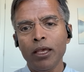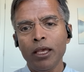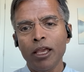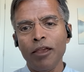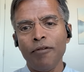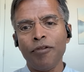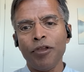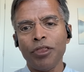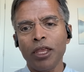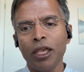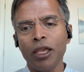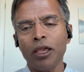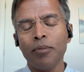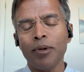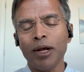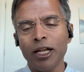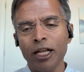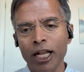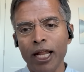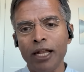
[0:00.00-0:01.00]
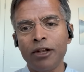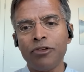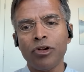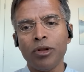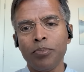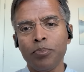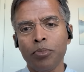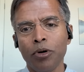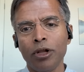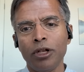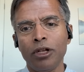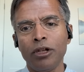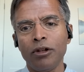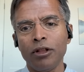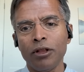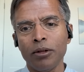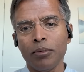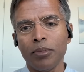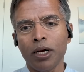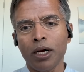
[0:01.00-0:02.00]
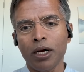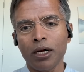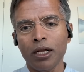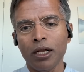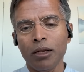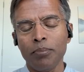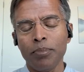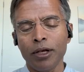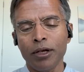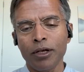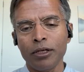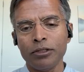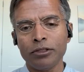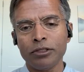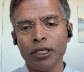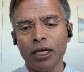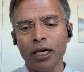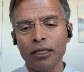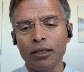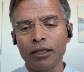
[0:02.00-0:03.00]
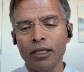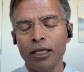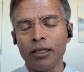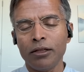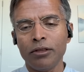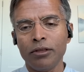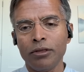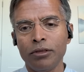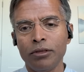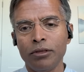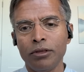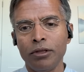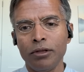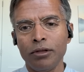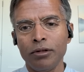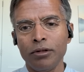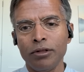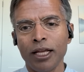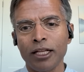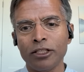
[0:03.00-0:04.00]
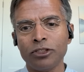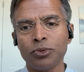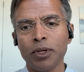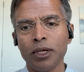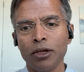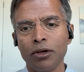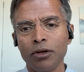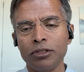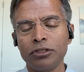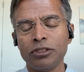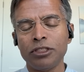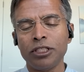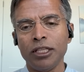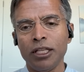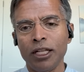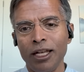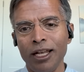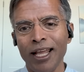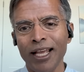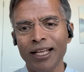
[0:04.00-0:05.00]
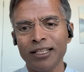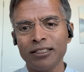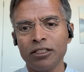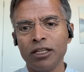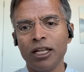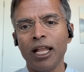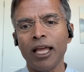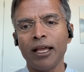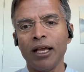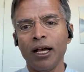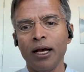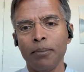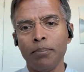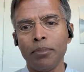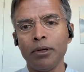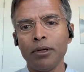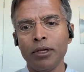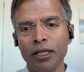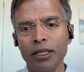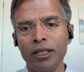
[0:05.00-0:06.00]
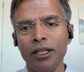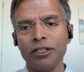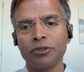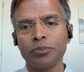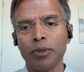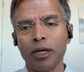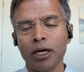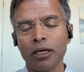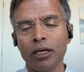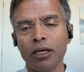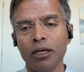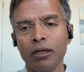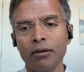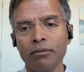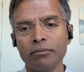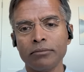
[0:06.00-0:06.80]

if you think about an entry point into the market, because I think that's where you're going to see the next leg up in this market.